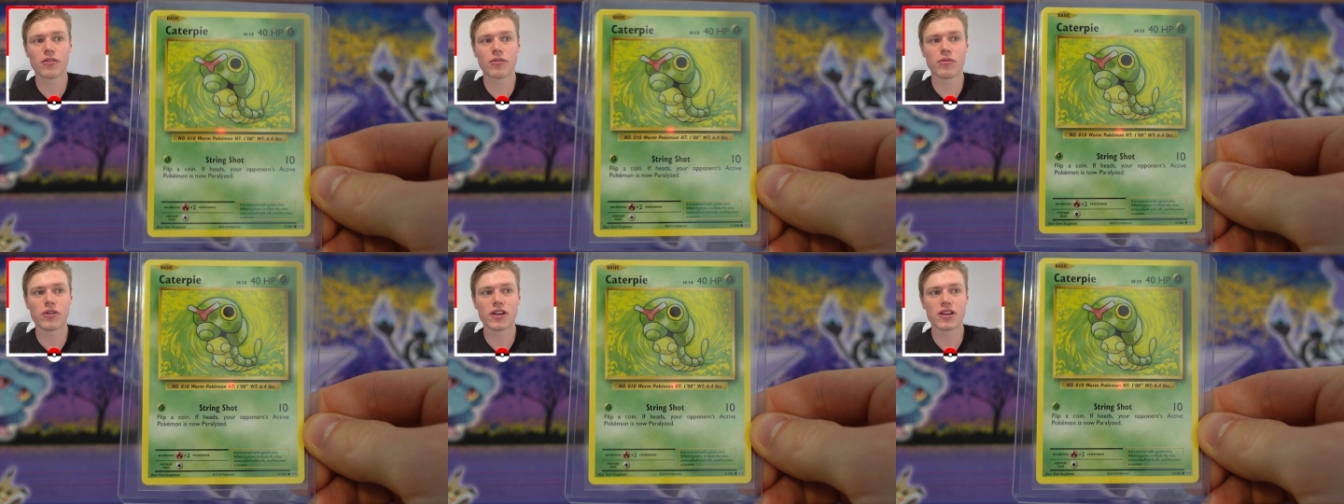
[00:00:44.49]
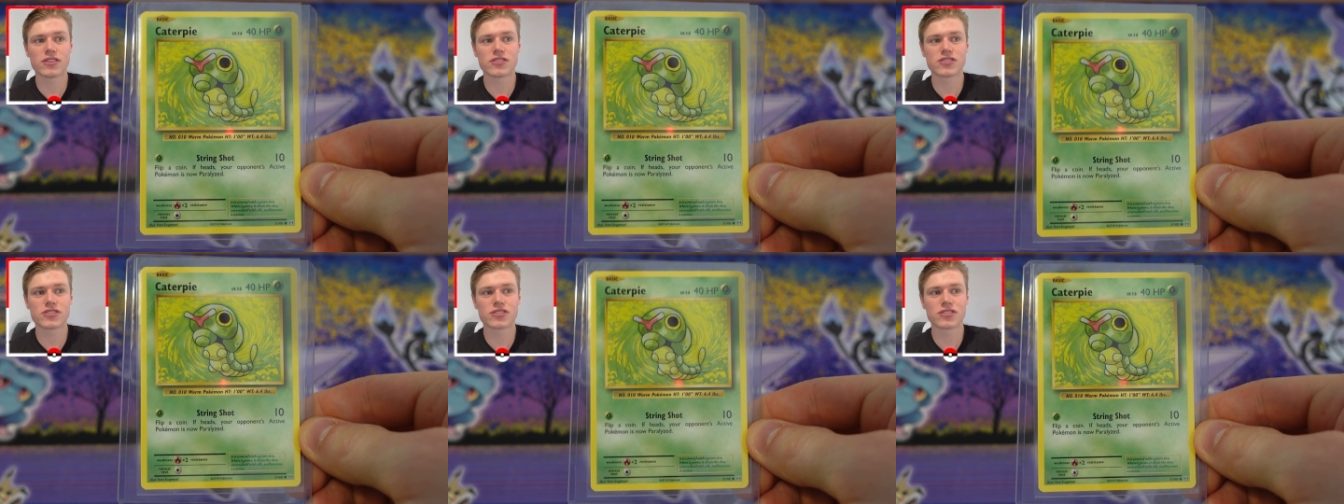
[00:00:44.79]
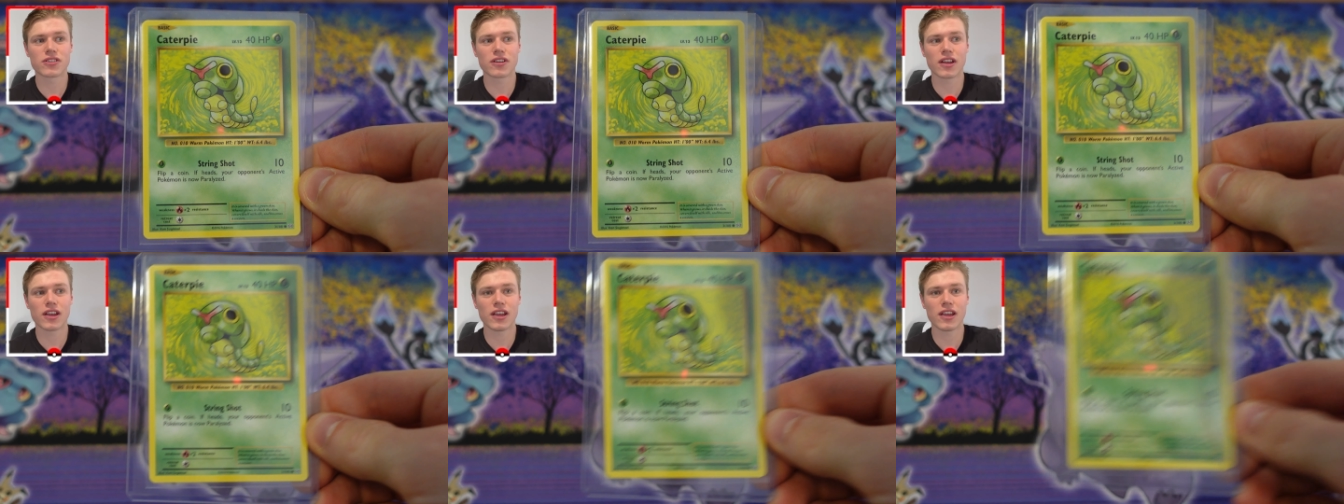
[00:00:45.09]
which
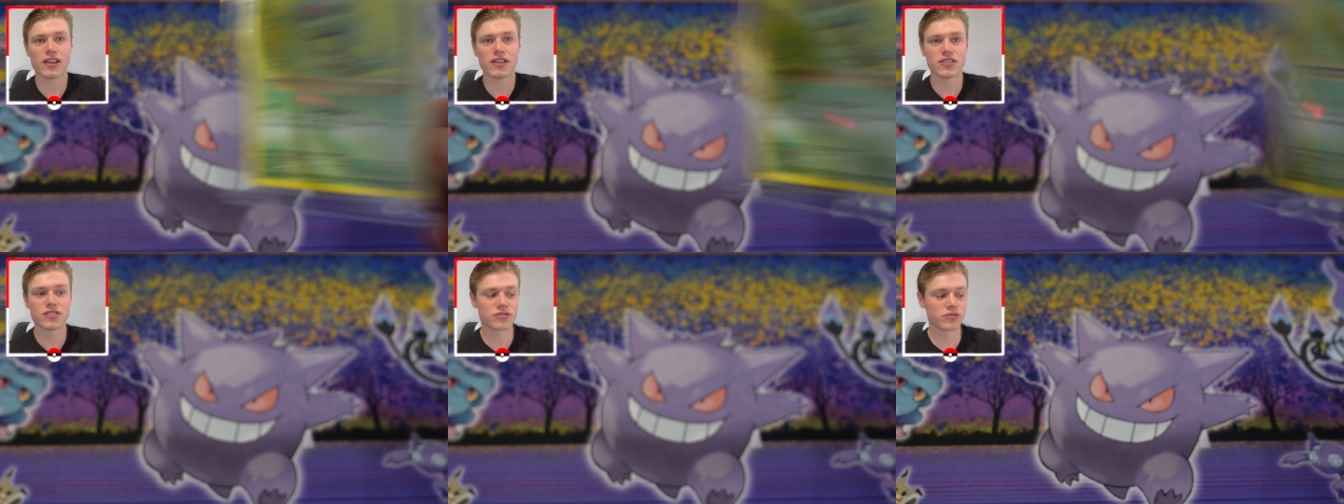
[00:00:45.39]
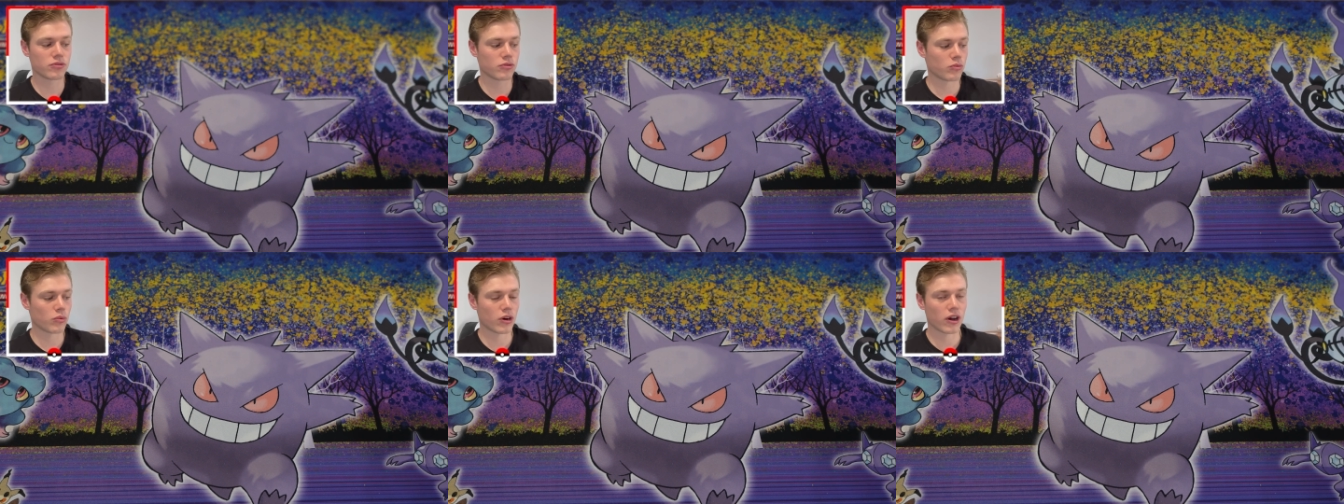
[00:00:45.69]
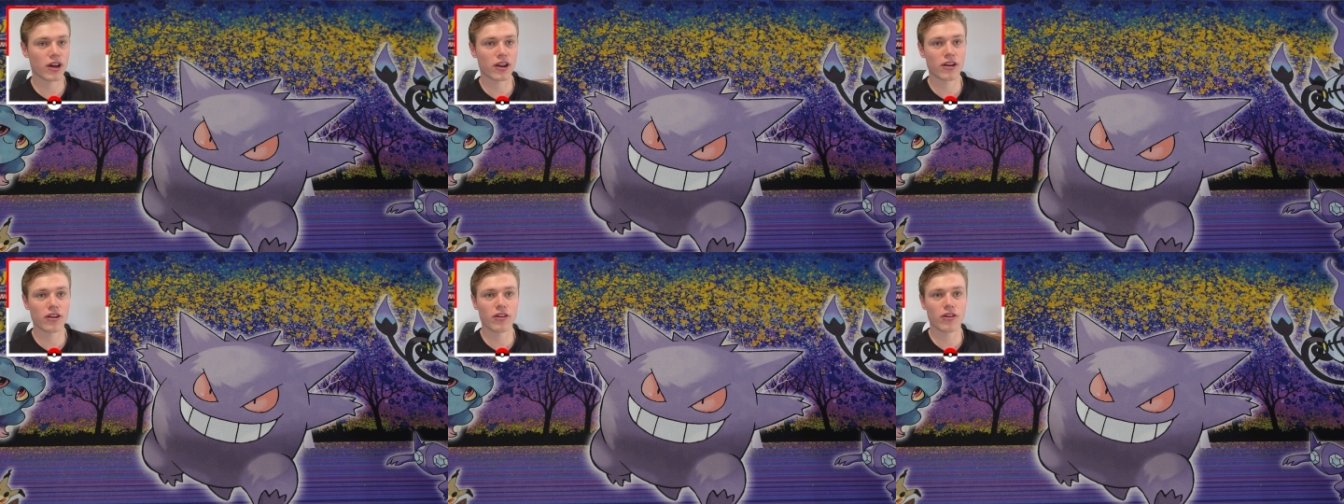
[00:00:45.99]
is
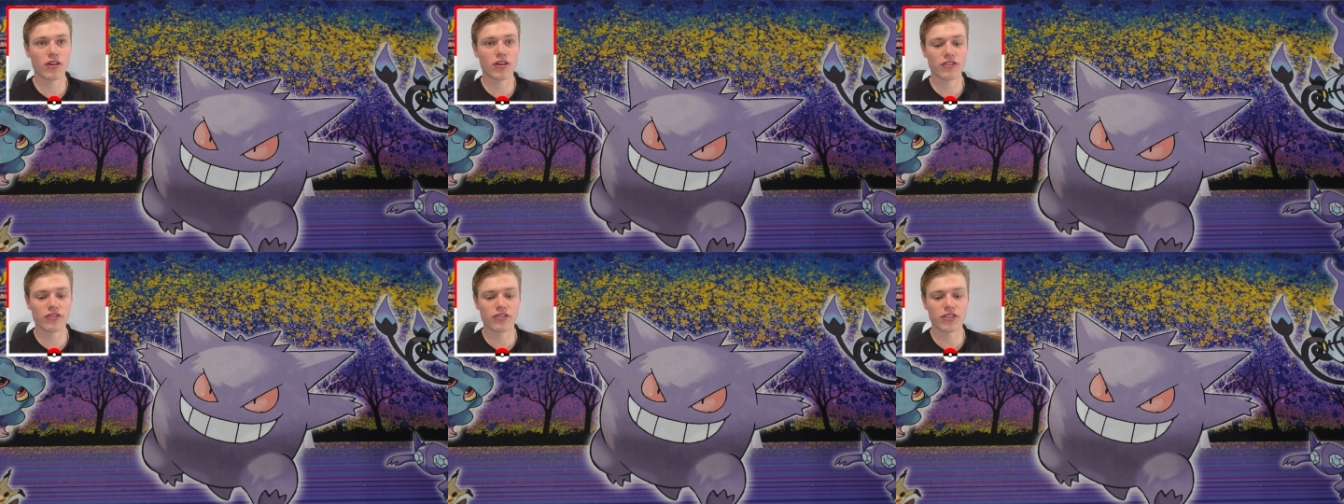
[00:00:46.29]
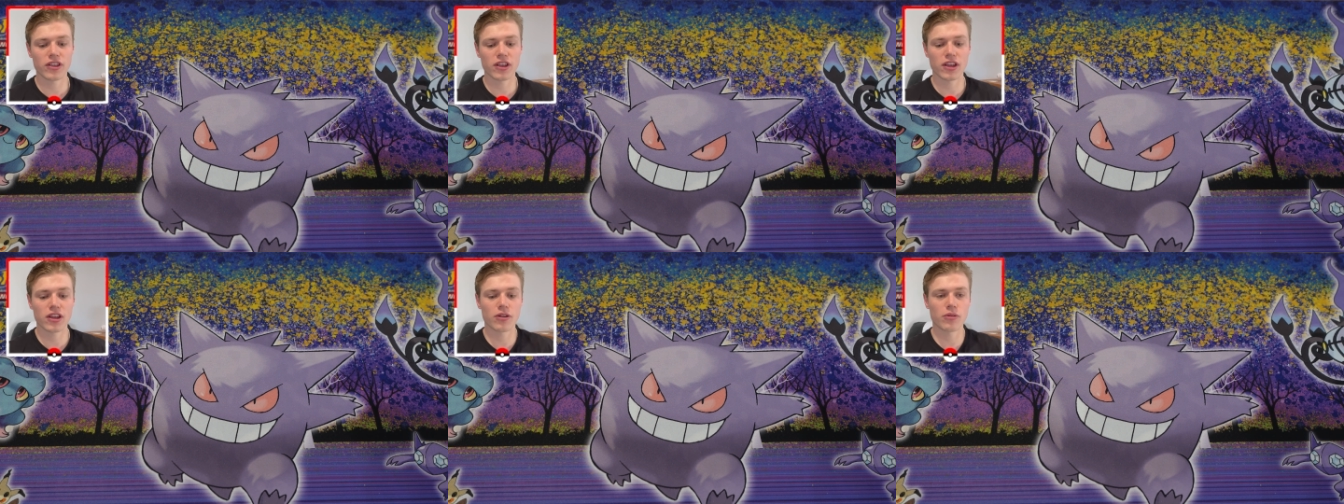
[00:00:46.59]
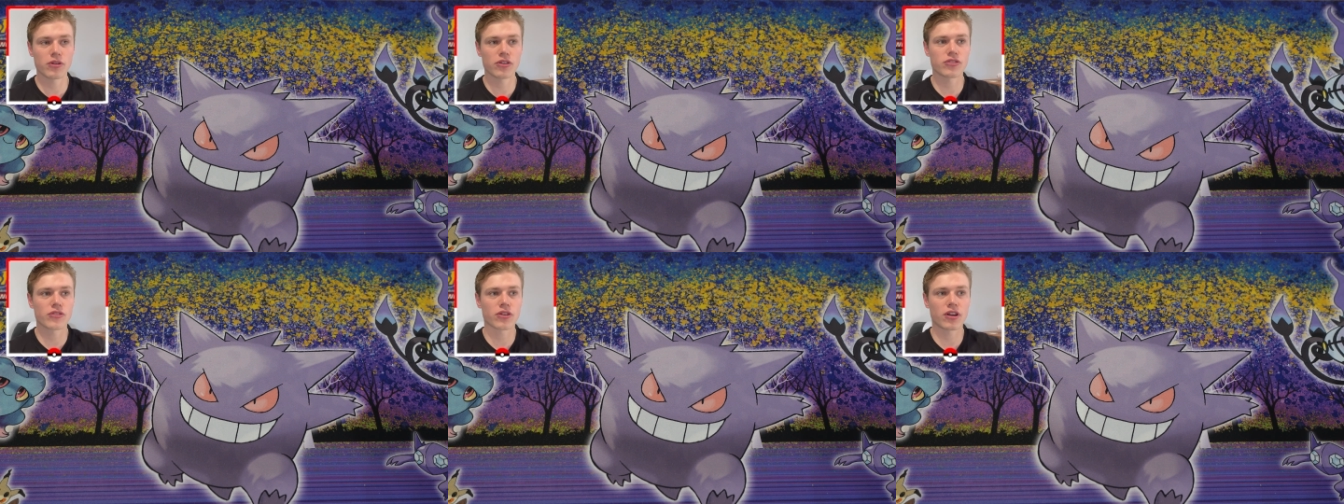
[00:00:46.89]
one of the
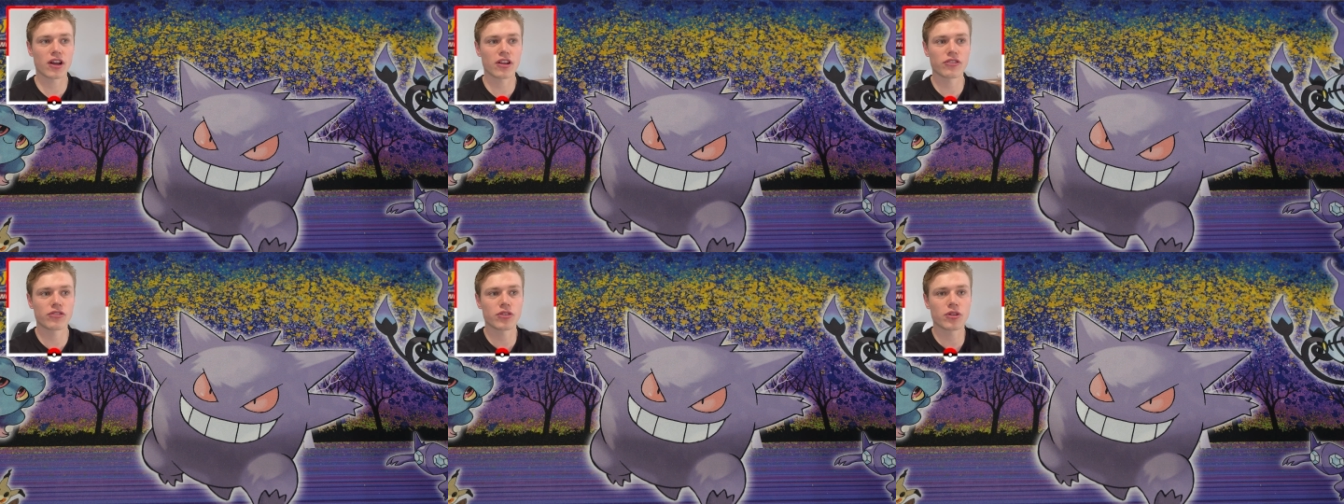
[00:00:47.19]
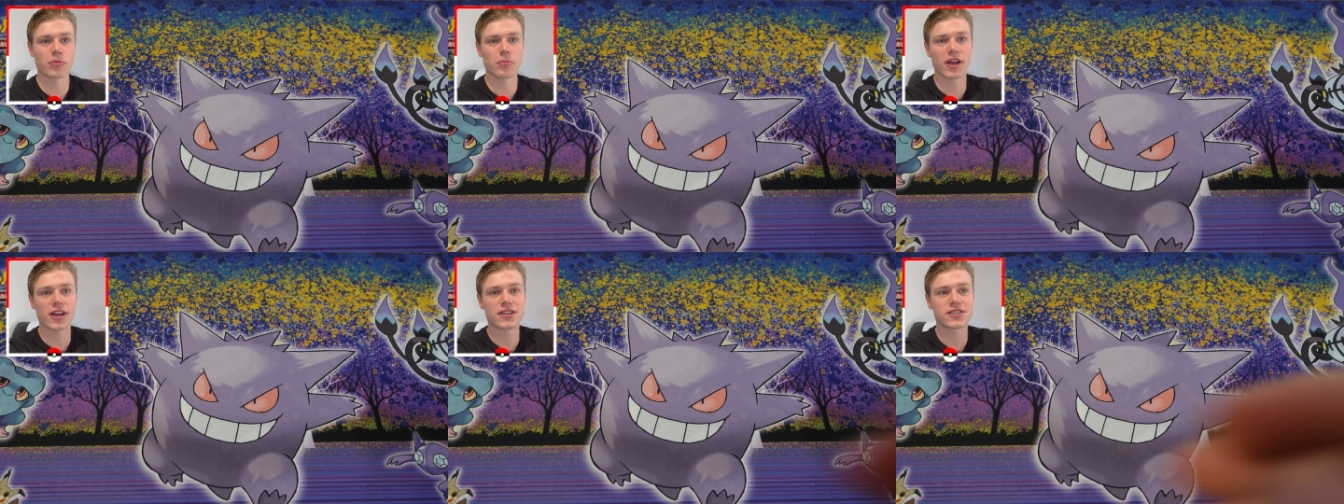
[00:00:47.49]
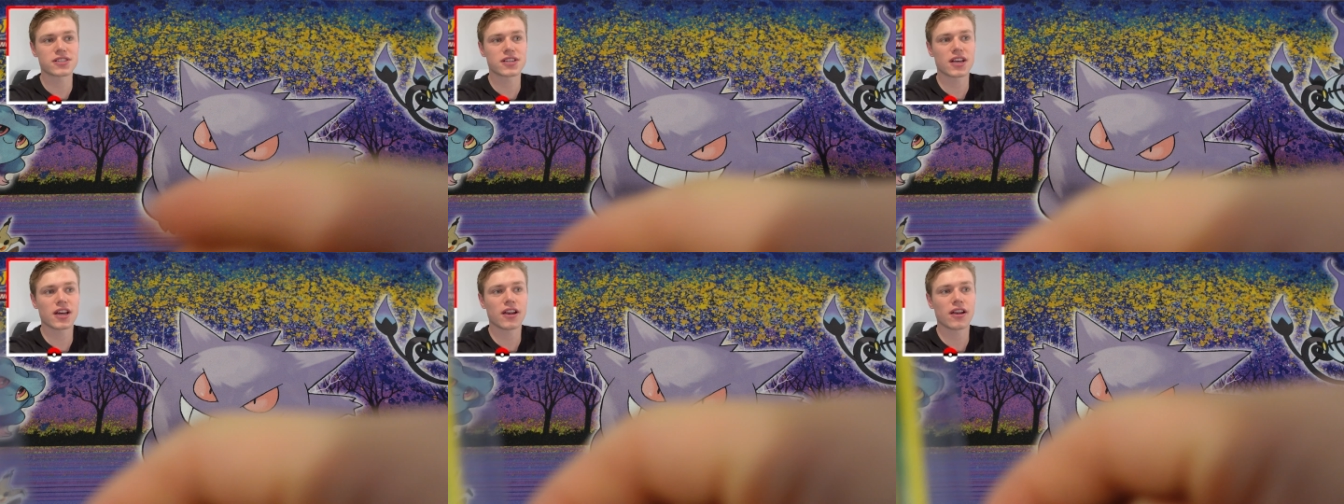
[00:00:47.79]
original cards from the
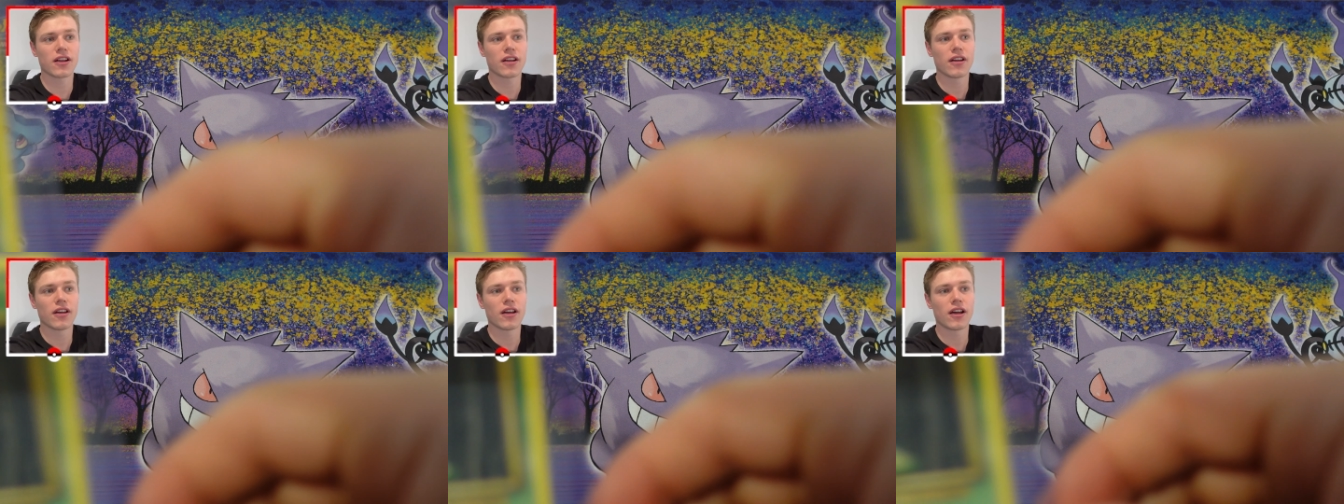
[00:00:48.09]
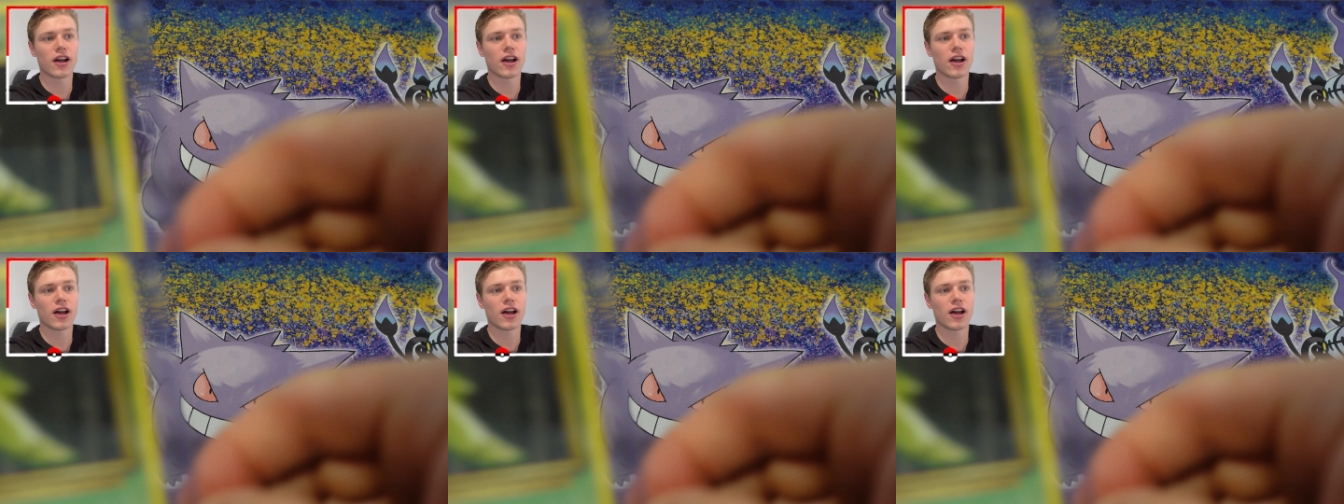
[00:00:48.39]
base set,